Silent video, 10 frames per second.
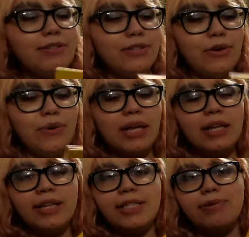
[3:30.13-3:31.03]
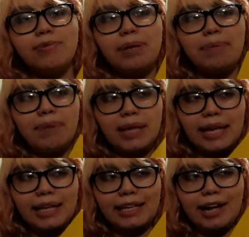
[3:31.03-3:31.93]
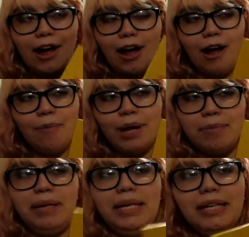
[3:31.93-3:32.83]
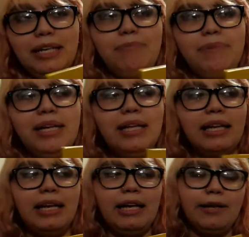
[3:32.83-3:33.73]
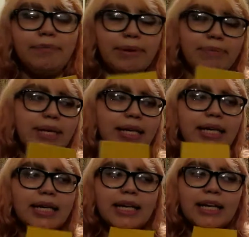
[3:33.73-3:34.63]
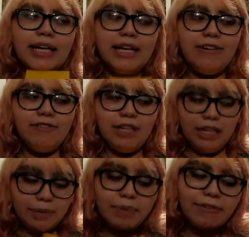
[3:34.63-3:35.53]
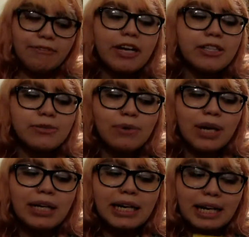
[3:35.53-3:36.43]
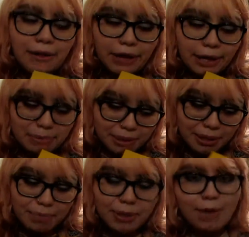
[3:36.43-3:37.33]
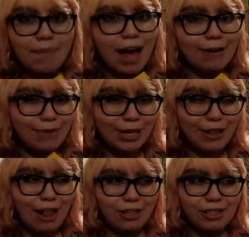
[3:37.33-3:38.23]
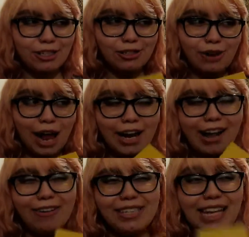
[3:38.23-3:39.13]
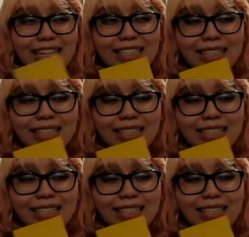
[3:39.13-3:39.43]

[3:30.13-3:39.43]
So this one might be like, I might keep it, like, maybe if none of my friends want it, I'll keep it, put it back in my collection and try it out, because I